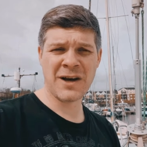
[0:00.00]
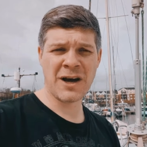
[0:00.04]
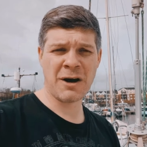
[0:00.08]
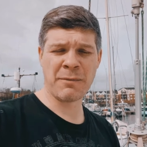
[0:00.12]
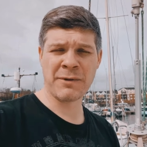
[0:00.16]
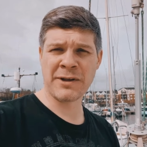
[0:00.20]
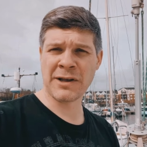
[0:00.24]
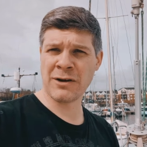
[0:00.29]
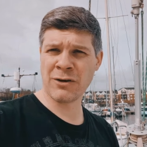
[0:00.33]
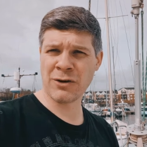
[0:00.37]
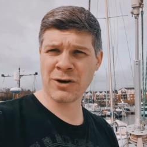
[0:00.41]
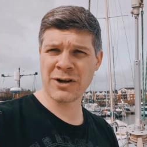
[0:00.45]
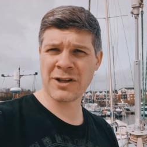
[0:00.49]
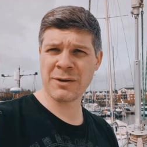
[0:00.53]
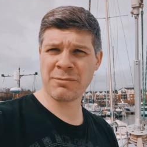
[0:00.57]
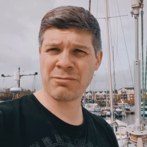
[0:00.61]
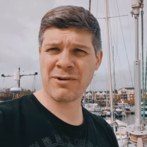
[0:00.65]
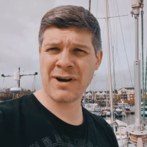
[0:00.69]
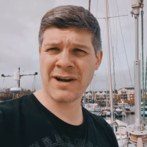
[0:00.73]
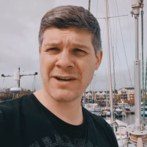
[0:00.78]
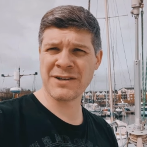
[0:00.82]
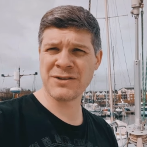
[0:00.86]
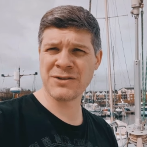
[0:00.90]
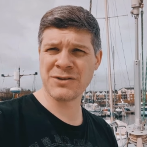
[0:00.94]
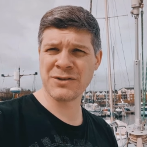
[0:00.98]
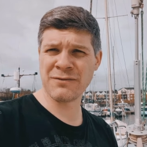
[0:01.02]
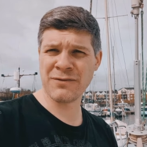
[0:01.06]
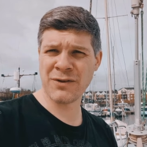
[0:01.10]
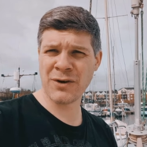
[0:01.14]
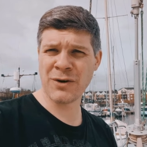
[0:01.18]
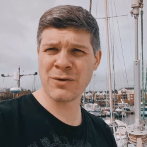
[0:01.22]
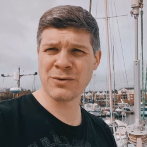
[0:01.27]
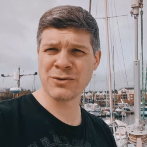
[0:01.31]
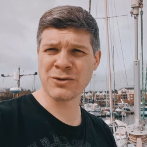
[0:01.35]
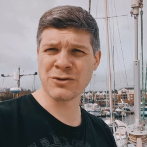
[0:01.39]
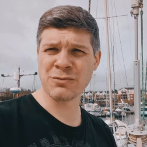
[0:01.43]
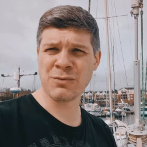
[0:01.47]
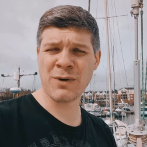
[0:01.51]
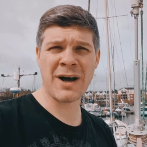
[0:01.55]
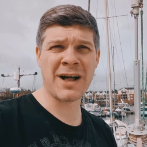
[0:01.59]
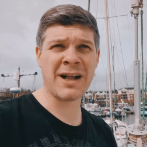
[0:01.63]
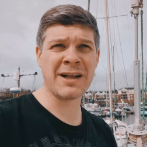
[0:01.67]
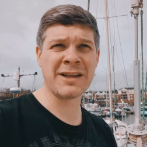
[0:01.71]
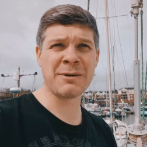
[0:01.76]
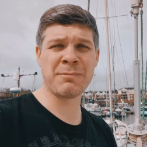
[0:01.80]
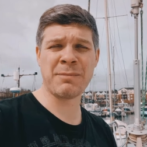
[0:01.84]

And when you look at the prices of those as well,